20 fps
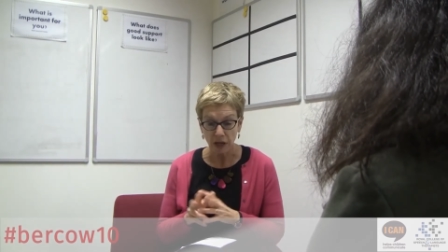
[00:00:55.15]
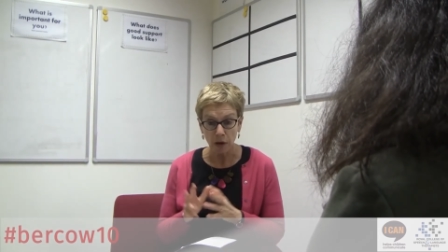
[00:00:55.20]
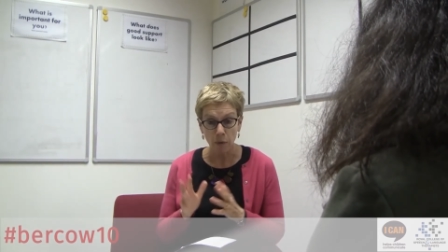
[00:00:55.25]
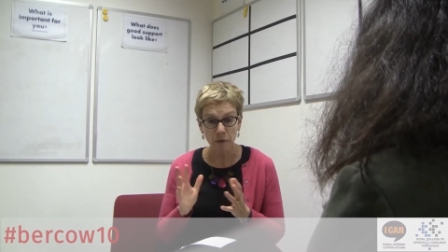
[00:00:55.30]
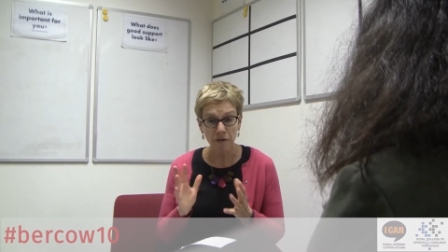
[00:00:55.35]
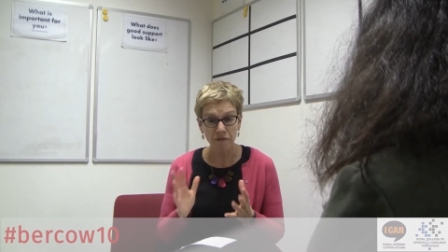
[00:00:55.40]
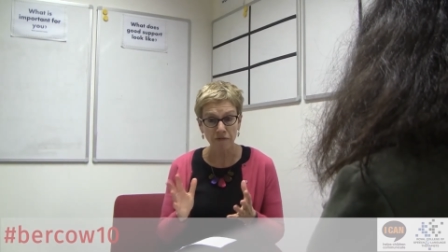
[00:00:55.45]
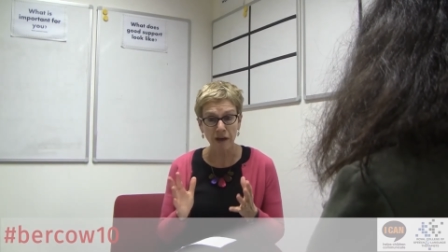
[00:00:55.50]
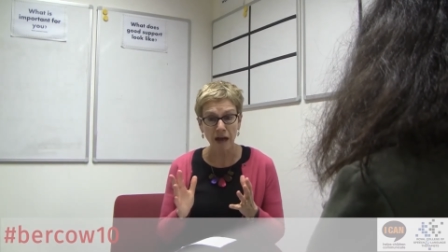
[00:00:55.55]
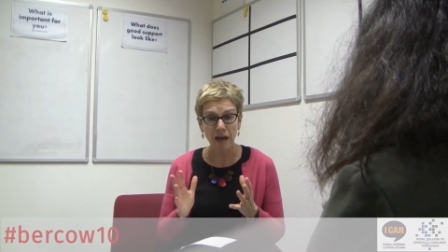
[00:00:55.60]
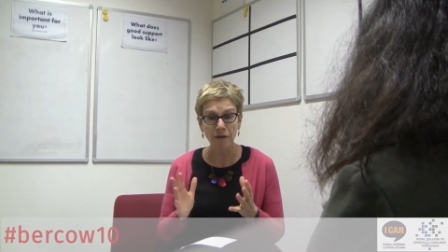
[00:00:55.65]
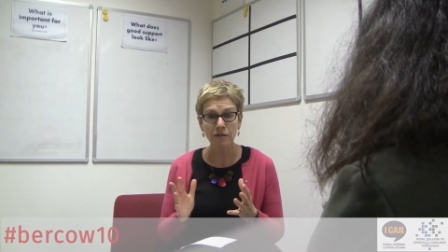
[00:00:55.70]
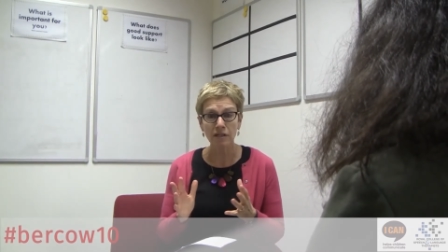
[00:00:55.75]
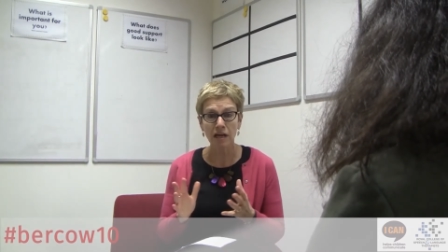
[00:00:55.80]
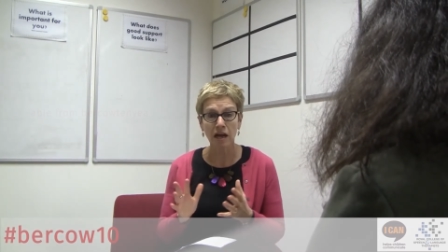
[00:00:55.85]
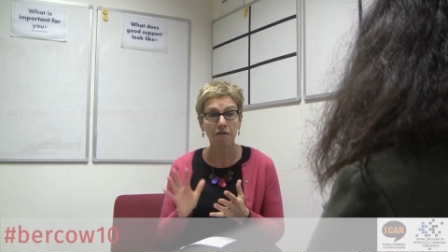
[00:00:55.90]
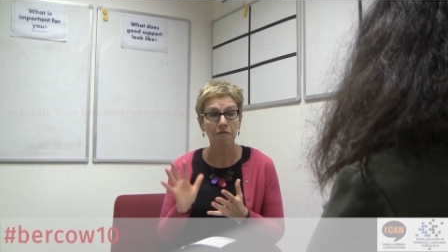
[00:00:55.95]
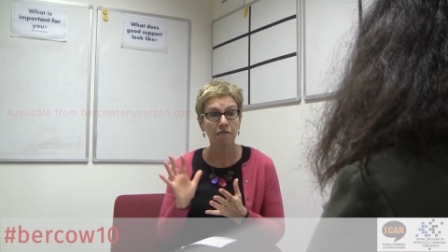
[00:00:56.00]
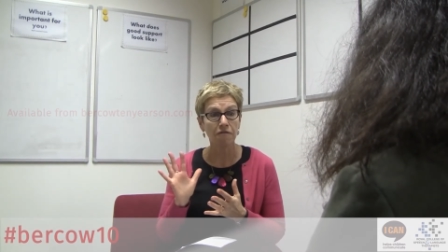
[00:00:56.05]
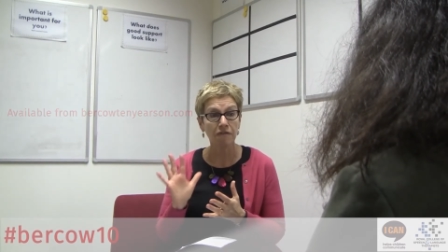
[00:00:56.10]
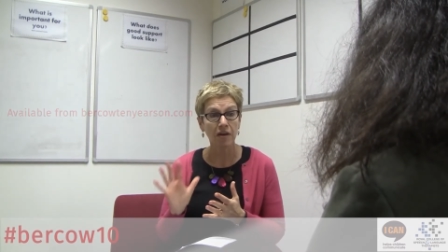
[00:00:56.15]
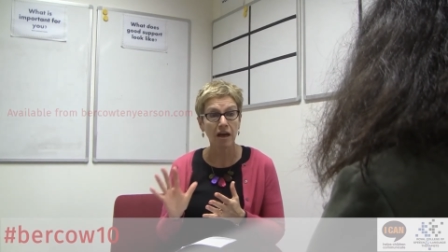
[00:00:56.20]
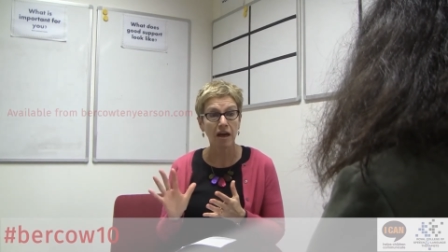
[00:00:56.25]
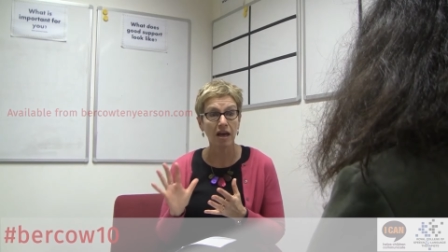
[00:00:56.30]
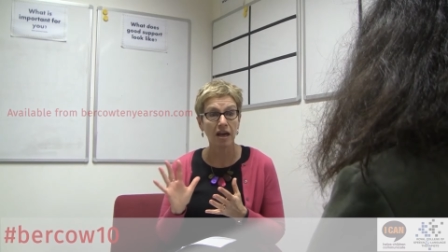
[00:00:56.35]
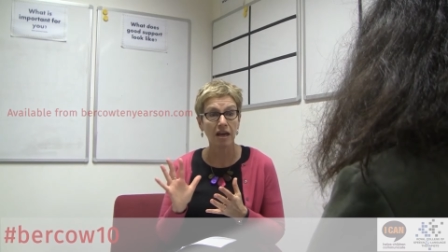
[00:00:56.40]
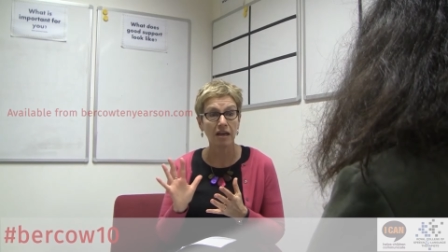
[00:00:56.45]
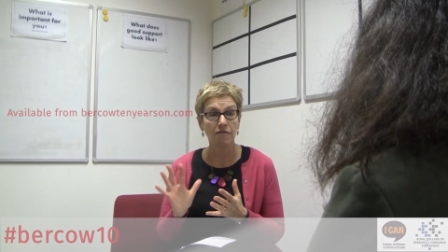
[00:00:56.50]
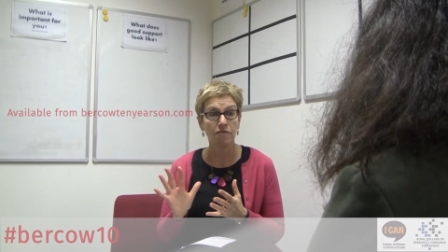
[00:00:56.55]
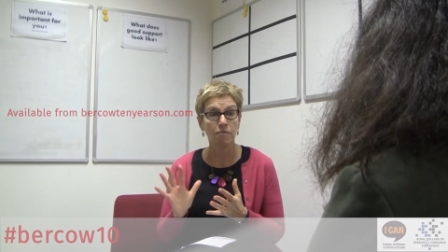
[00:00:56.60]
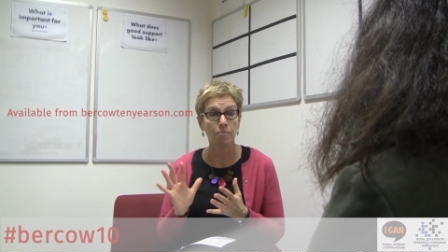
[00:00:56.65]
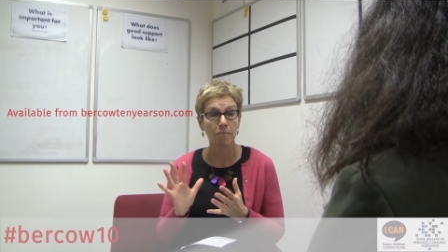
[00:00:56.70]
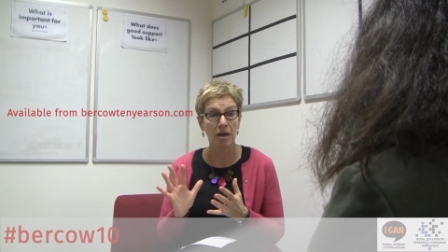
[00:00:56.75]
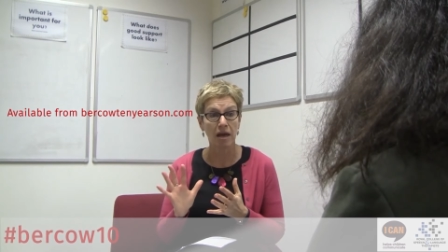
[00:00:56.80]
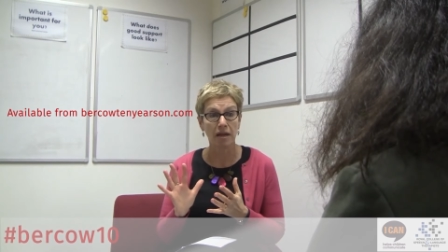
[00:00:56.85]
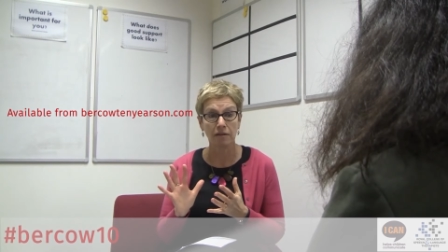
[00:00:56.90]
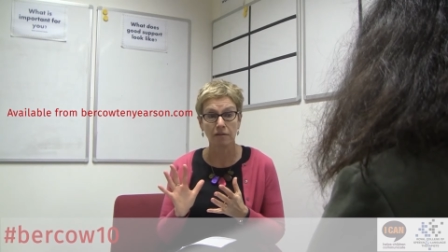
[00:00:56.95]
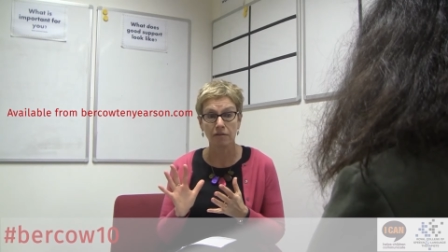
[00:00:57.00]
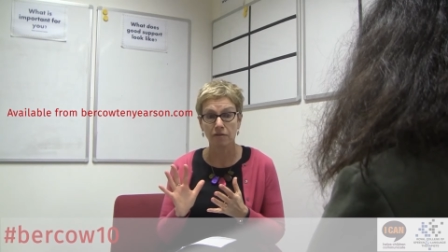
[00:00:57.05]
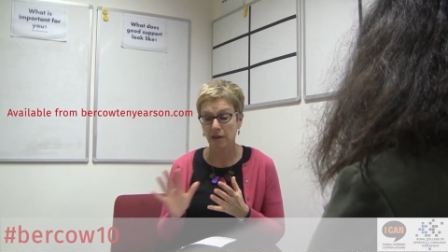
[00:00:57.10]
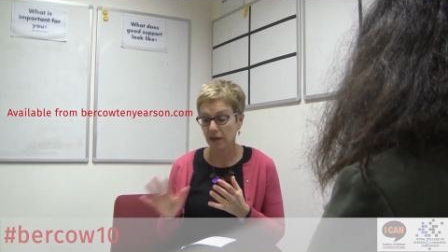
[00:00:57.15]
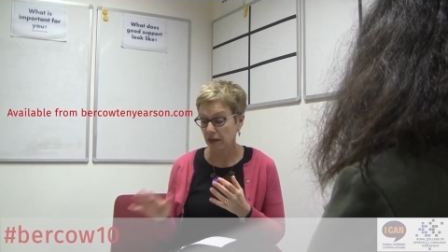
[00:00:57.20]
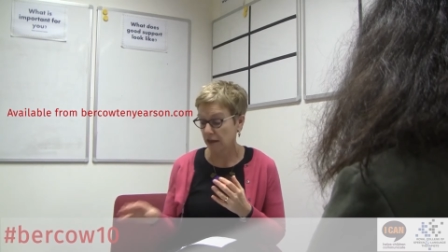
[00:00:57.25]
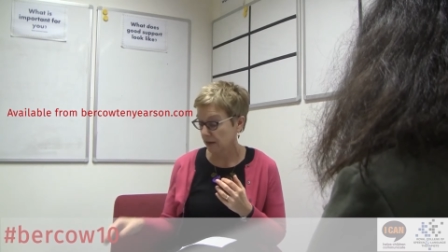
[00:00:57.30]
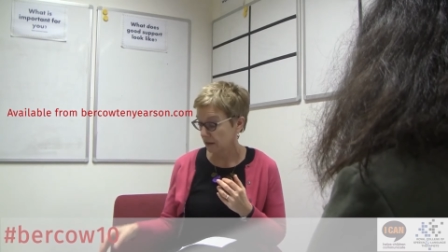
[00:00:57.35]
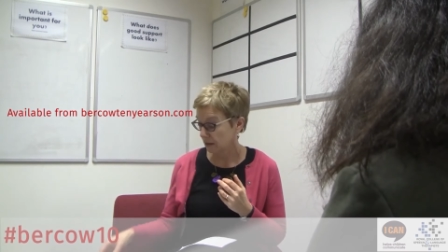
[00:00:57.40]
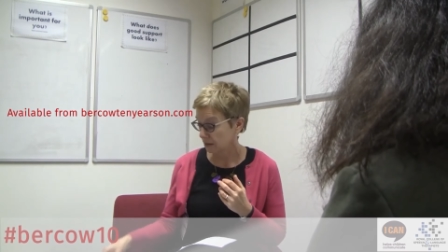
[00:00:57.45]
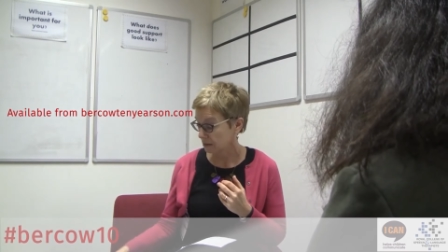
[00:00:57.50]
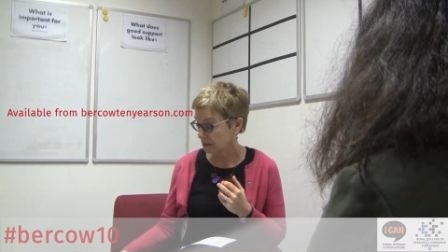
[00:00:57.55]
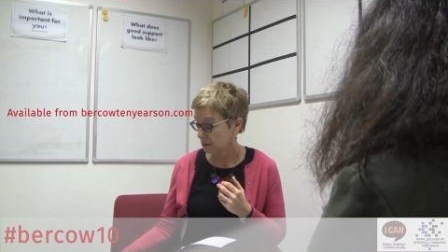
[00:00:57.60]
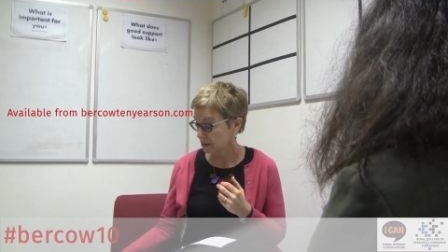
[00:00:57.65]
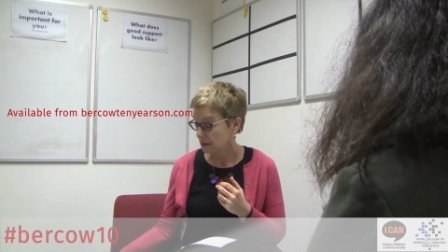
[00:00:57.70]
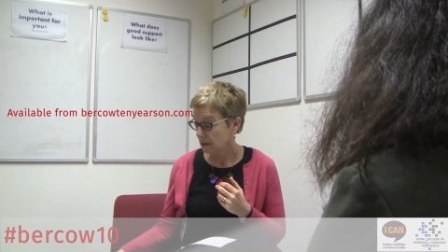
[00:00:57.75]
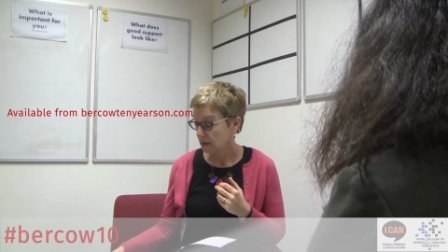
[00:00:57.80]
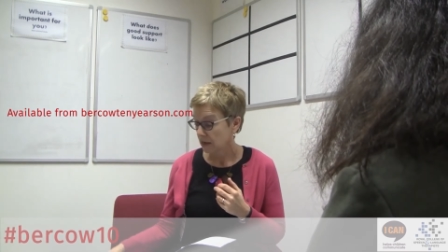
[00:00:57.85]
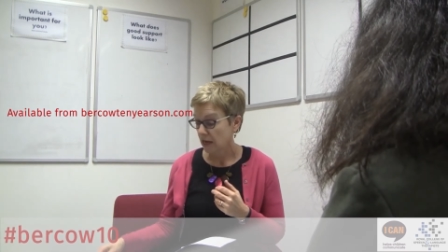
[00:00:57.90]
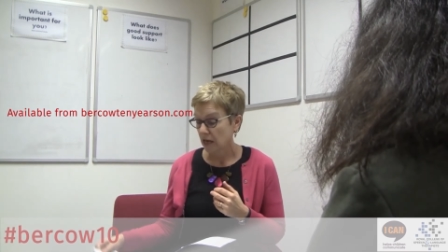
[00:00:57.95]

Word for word: And we found out 5 main things